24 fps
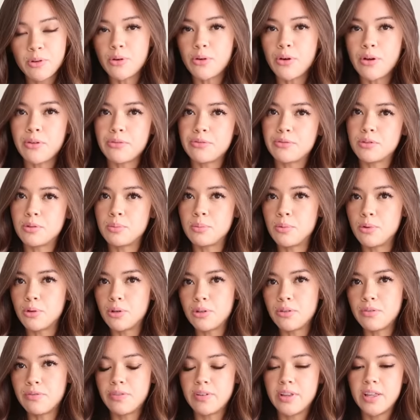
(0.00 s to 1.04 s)
going for more
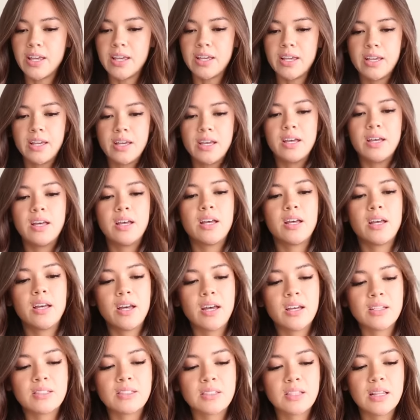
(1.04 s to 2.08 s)
of like
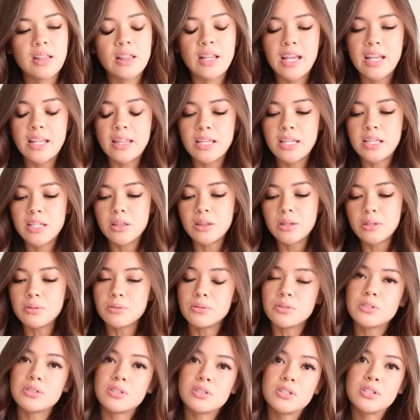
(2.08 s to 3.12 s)
a slightly
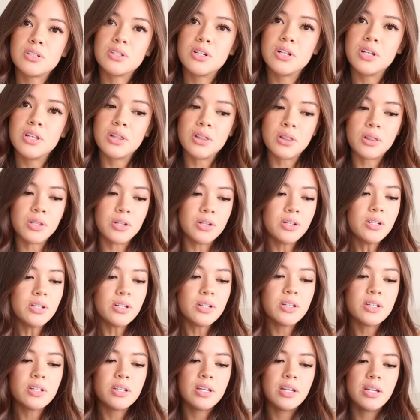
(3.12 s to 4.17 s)
looser
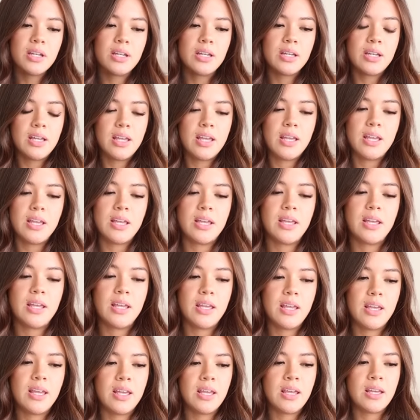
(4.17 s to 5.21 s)
look
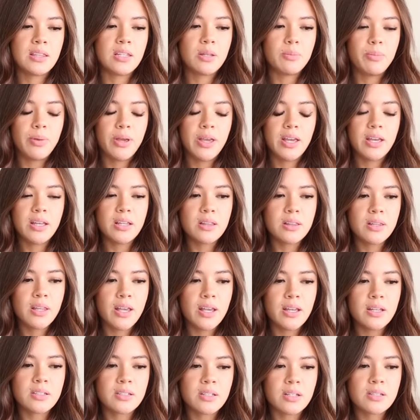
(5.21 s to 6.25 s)
and the pant
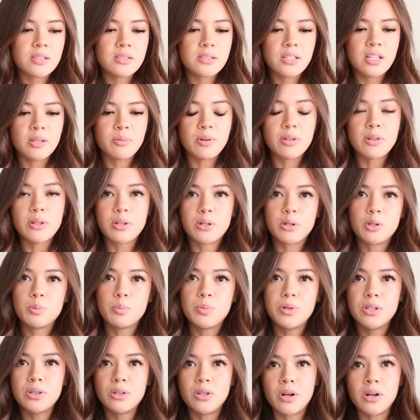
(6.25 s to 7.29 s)
leg did seem a little
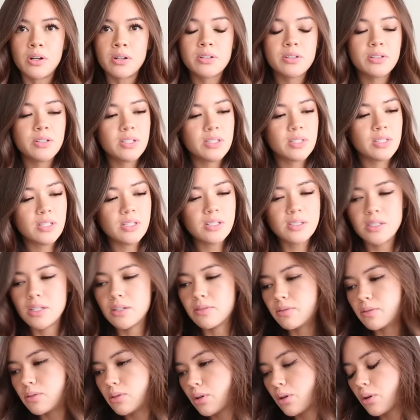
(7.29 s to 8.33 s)
bit longer in these
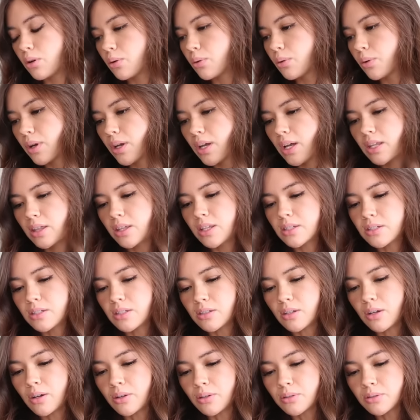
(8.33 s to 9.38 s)
even though this
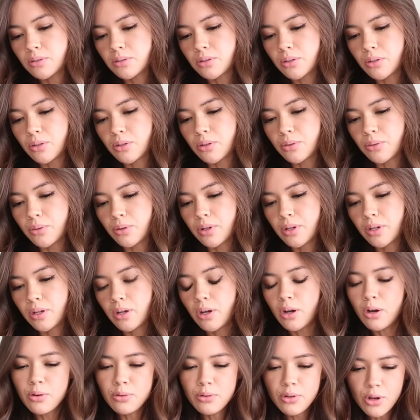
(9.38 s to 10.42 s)
is also
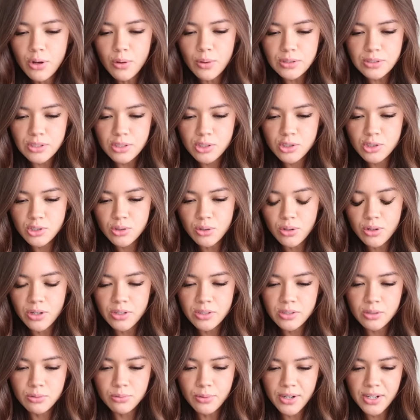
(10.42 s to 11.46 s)
oh no it's a
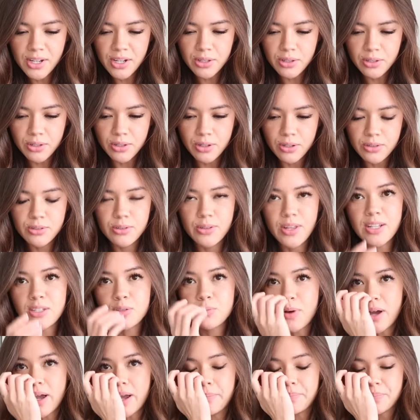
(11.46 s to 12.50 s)
it's a regular so that's
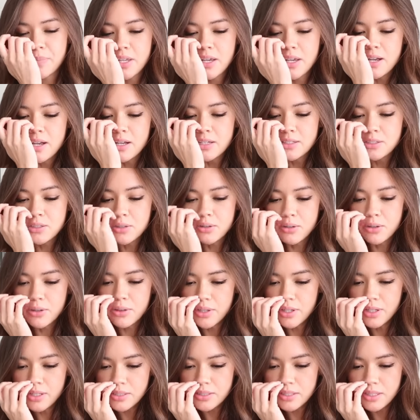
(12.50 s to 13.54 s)
why so
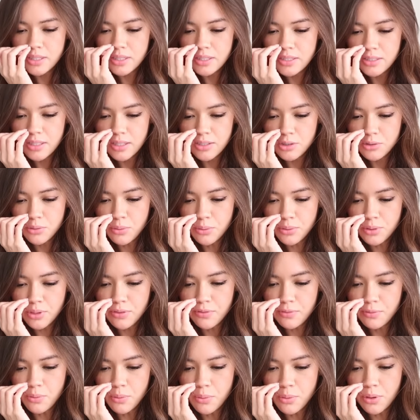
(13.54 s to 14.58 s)
this is a
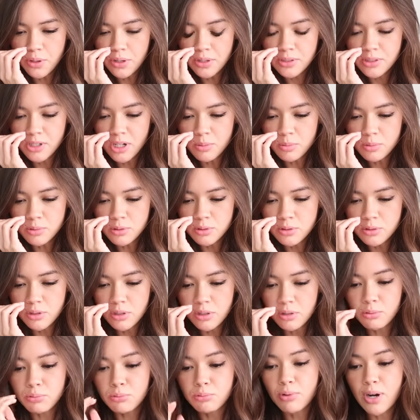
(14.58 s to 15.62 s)

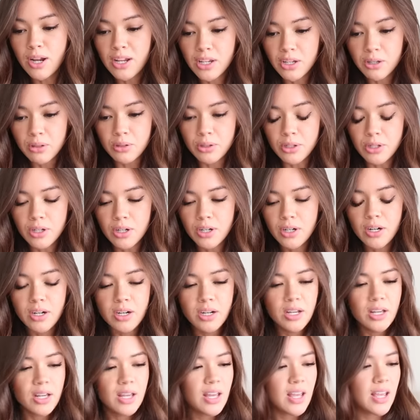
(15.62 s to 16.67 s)
2400 regular
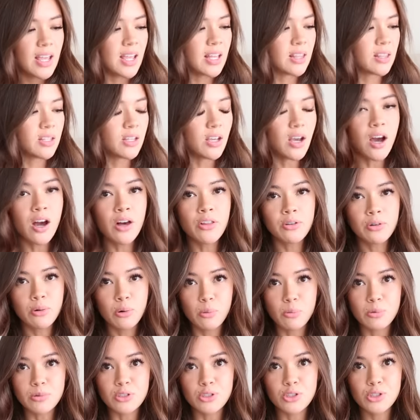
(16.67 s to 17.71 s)
and the other
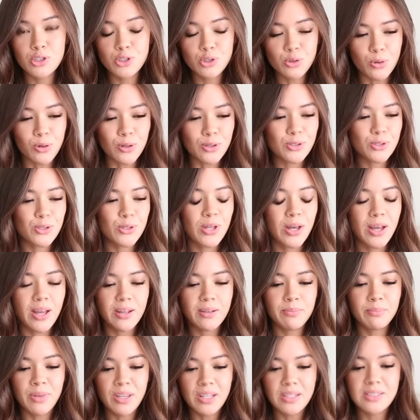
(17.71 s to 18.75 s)
one was a short so
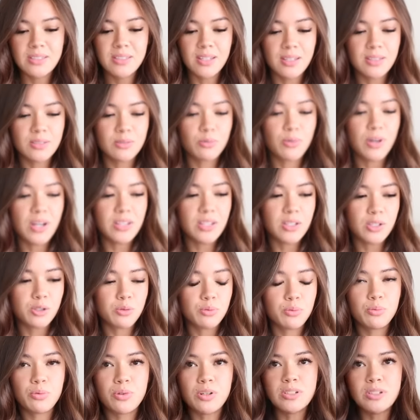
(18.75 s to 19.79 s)
that makes sense why this
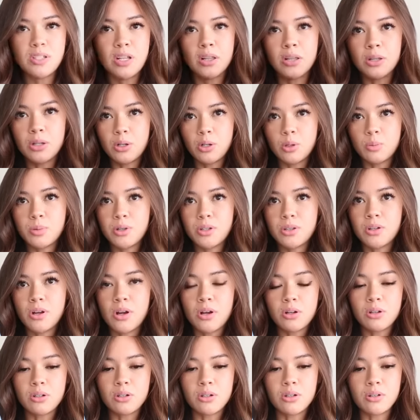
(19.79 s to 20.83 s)
was a little bit
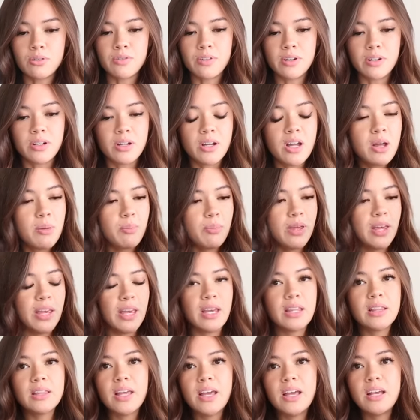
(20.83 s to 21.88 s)
longer of a
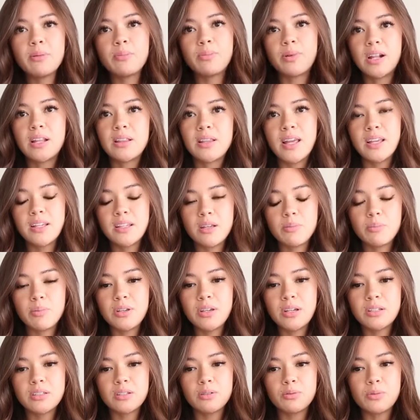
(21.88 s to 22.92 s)
pant leg but I like it
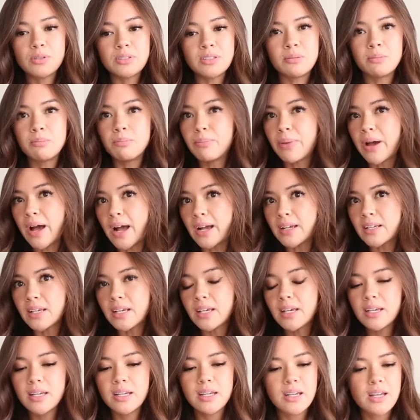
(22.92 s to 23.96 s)
because it wasn't
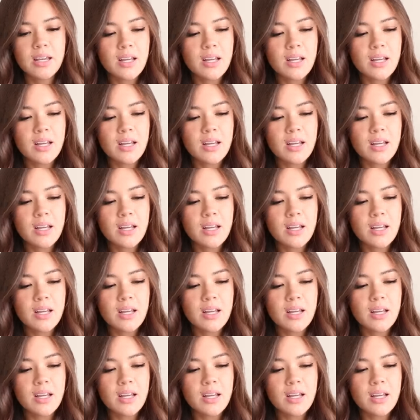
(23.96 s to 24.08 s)
baggy